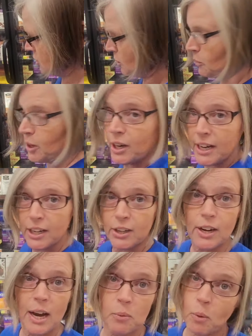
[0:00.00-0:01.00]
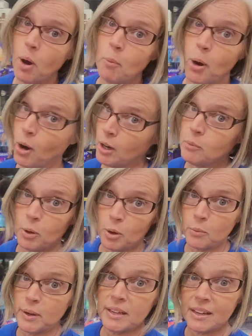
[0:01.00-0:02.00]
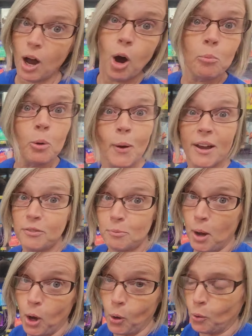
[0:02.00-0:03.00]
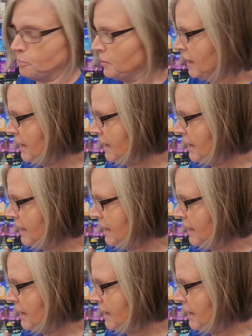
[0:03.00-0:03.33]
So we're here at Walmart, where we home away from home,